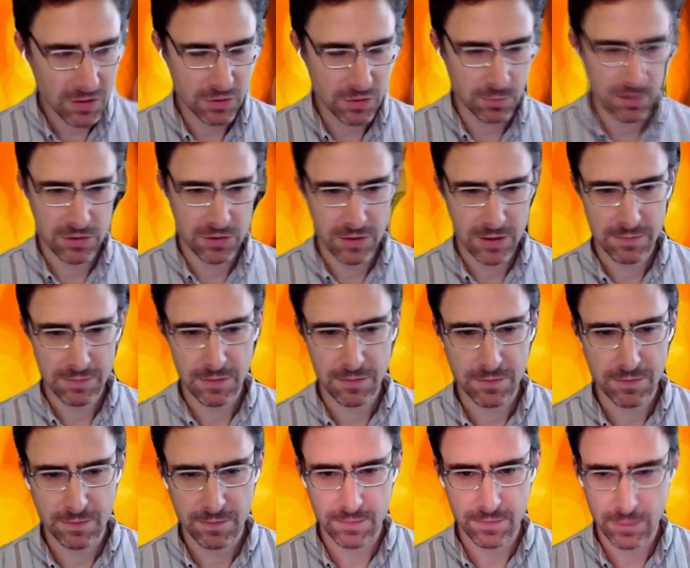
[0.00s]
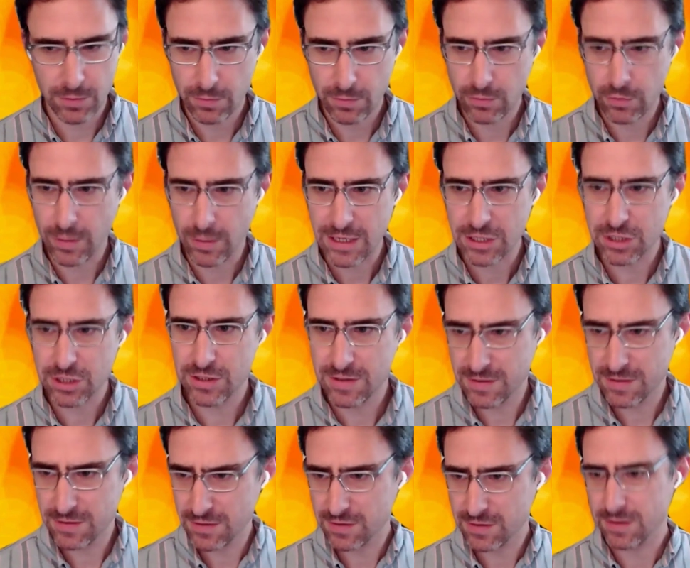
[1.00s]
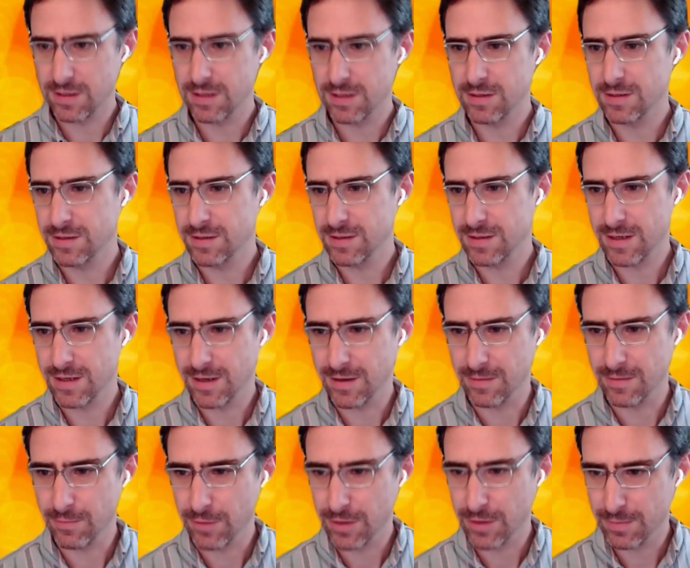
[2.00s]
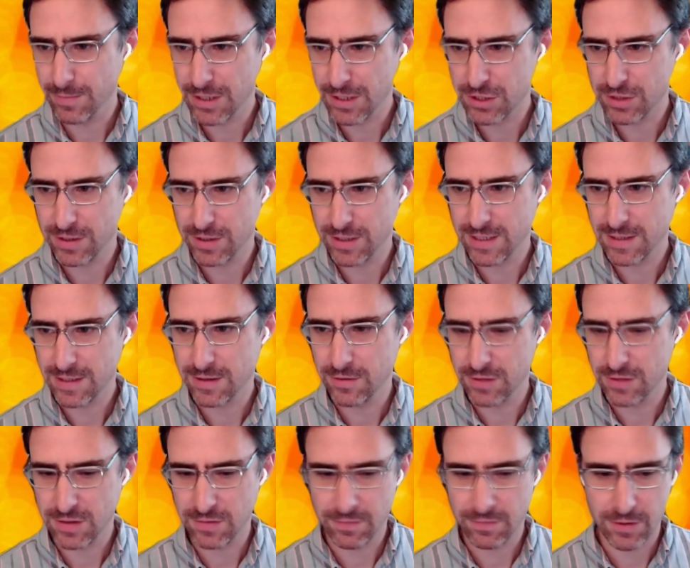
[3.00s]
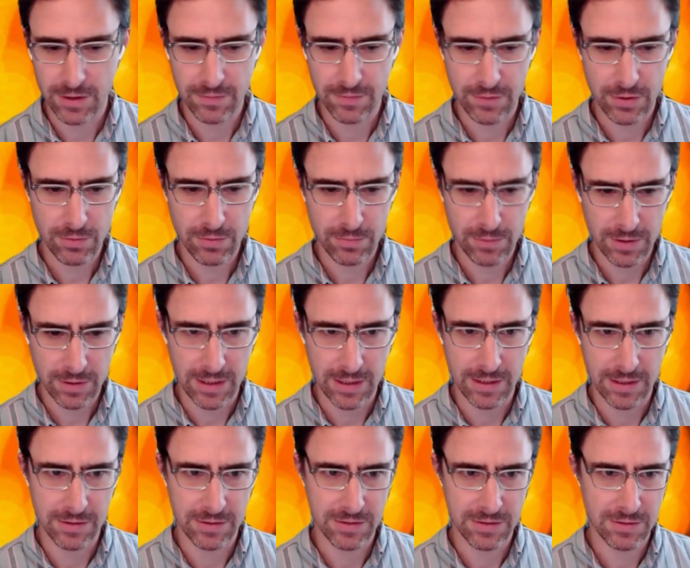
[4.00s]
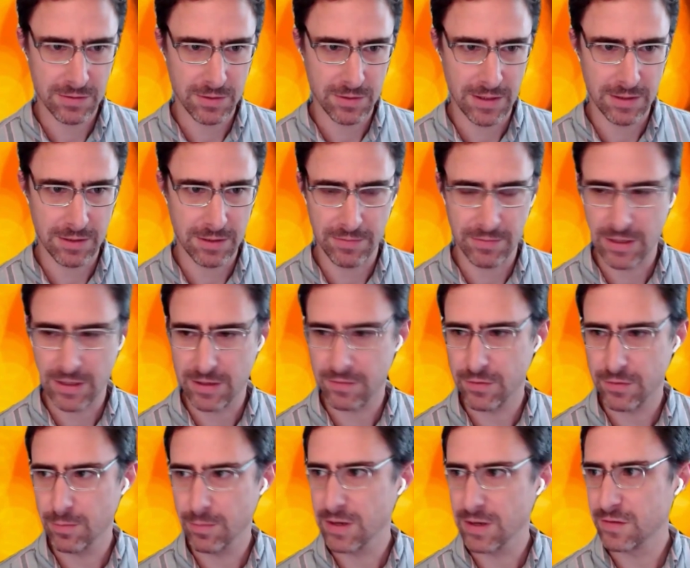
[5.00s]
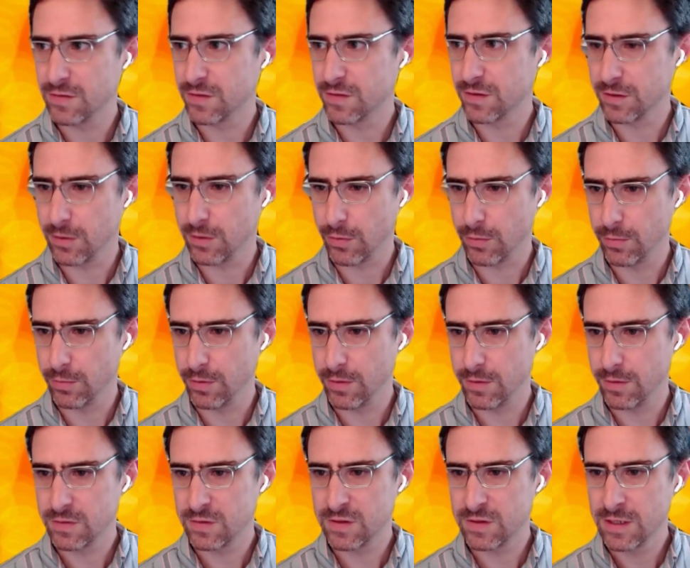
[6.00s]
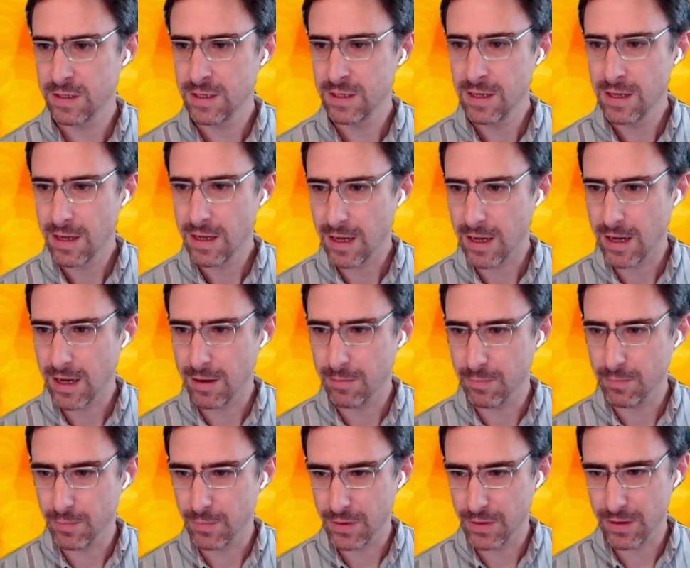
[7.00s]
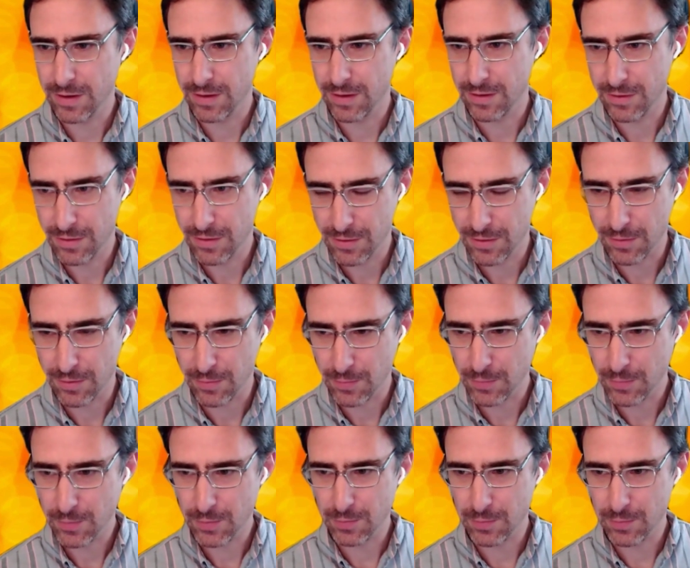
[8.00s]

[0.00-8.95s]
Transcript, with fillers: so we do have a few questions, and uh, I want to make sure to get those in front of you. And I think we've got a few minutes to go through those. Um, the the